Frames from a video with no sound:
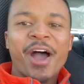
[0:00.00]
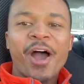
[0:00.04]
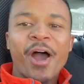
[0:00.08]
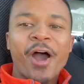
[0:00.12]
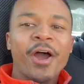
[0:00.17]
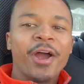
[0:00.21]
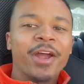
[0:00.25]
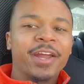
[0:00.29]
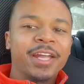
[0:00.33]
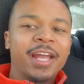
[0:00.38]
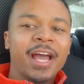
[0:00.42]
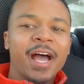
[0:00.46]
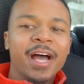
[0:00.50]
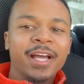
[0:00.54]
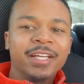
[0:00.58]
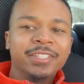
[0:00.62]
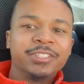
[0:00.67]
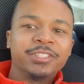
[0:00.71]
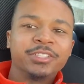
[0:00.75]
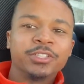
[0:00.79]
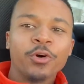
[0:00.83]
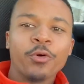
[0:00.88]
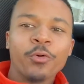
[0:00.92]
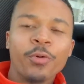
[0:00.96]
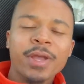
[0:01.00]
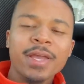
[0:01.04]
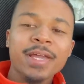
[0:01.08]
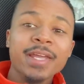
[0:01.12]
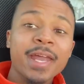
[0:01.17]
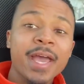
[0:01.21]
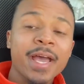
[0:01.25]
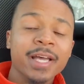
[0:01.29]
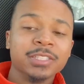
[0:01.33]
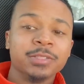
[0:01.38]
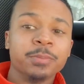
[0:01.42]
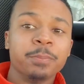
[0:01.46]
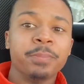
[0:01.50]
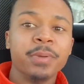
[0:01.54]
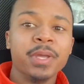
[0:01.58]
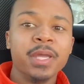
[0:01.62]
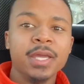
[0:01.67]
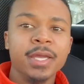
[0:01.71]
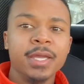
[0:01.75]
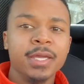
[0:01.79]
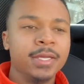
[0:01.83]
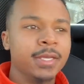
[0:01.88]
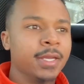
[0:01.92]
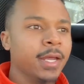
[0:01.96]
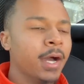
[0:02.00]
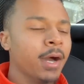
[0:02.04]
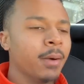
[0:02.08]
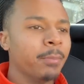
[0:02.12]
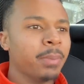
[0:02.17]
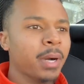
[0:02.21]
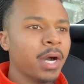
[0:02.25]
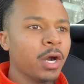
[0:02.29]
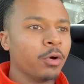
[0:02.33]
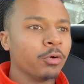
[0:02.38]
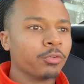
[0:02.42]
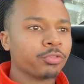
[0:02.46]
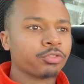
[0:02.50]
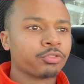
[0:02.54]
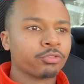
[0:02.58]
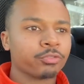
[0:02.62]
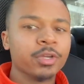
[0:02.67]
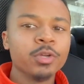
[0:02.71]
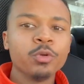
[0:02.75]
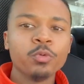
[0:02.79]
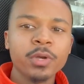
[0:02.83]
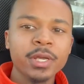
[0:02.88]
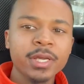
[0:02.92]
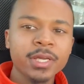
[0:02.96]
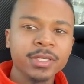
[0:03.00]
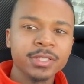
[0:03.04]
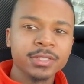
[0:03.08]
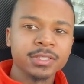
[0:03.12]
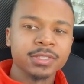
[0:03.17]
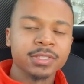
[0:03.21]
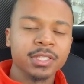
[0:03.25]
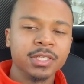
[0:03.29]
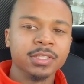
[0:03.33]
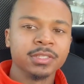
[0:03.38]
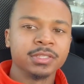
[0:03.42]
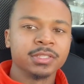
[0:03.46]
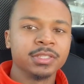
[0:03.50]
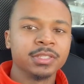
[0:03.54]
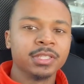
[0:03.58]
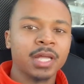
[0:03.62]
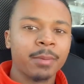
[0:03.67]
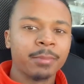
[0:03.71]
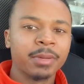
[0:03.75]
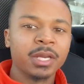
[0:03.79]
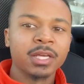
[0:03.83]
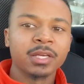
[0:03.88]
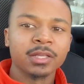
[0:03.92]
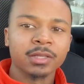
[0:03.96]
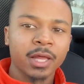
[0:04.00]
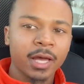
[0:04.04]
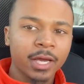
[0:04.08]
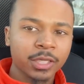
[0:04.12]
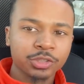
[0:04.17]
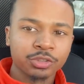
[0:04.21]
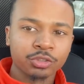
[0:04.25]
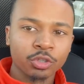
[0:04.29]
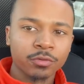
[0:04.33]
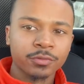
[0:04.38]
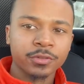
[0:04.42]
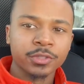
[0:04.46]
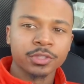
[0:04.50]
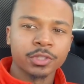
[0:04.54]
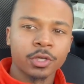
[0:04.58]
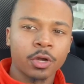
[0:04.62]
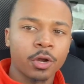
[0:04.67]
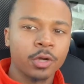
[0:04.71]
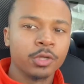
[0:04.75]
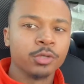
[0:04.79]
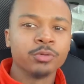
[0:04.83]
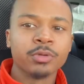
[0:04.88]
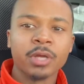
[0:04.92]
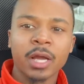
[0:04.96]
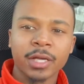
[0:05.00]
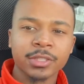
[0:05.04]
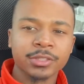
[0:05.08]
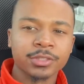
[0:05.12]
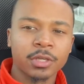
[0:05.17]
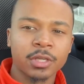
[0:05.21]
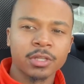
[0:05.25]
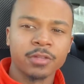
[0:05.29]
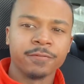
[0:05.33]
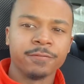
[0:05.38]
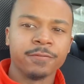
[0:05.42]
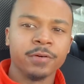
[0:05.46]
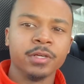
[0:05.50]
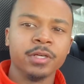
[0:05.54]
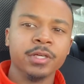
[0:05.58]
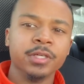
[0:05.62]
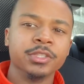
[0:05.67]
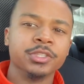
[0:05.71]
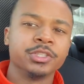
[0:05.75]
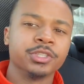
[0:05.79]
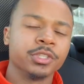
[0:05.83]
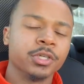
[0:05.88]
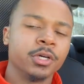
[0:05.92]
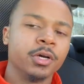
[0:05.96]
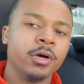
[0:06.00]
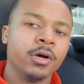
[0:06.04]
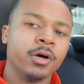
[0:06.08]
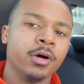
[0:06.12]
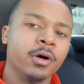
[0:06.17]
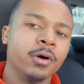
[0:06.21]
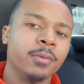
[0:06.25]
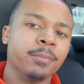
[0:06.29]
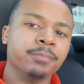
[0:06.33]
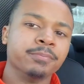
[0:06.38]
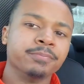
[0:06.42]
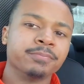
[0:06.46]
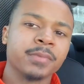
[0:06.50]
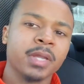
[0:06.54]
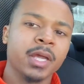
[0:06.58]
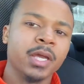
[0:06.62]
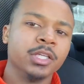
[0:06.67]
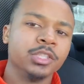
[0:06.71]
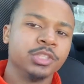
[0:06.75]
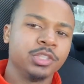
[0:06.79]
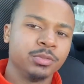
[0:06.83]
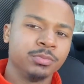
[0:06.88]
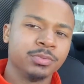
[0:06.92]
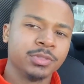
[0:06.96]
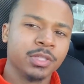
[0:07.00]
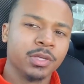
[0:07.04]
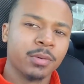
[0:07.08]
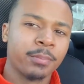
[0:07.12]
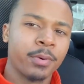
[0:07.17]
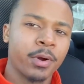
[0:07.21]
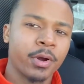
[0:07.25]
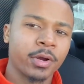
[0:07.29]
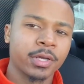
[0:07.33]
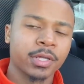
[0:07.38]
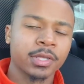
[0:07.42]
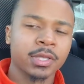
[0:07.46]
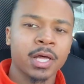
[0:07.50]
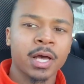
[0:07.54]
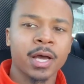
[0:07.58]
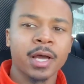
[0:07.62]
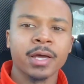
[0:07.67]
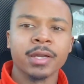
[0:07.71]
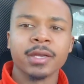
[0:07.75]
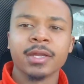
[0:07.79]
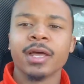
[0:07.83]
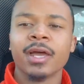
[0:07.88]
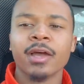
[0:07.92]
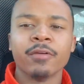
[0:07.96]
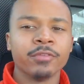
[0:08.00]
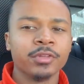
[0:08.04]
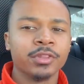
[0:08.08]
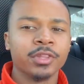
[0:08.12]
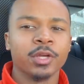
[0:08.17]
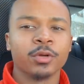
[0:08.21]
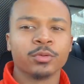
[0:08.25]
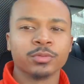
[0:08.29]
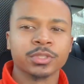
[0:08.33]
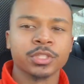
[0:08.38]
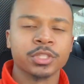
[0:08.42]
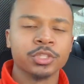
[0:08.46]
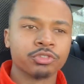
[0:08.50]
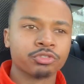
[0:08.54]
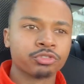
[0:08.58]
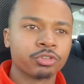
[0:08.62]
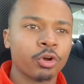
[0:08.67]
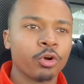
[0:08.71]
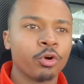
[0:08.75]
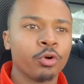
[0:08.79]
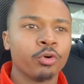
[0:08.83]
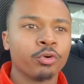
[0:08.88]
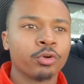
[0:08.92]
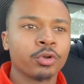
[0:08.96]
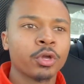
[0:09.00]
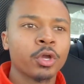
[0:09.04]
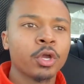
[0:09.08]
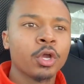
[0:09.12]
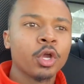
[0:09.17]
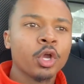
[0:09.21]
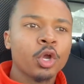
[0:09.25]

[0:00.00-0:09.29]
All right, guys, so it has been about three weeks since Dominiquea last drove this car. You guys saw the footage, um, and she was in a parking lot. Everything was controlled.